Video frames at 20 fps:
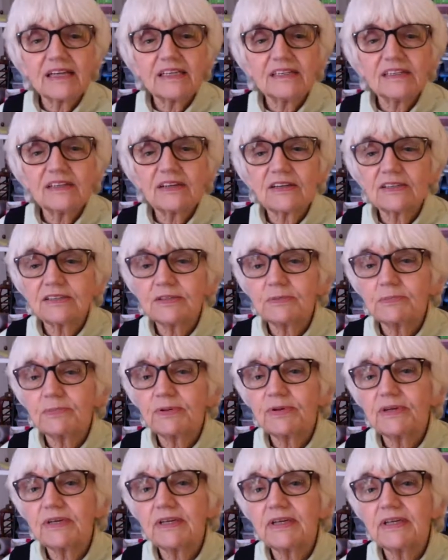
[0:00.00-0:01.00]
That's a
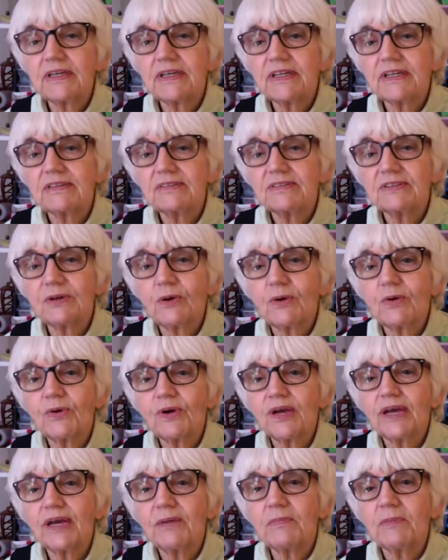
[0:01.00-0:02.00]
pretty, it's an
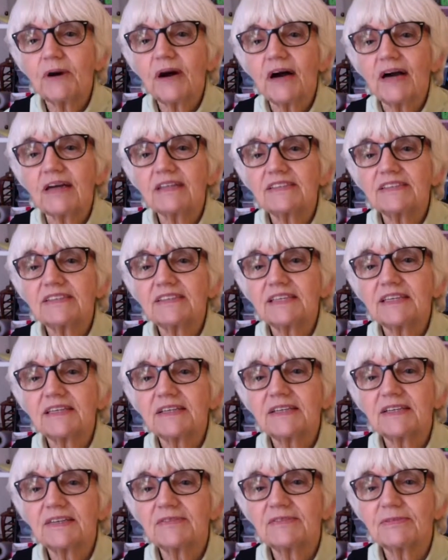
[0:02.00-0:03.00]
okay box
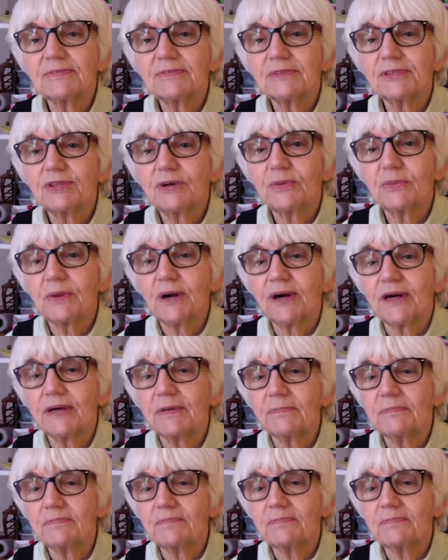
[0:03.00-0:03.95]
from Jomar.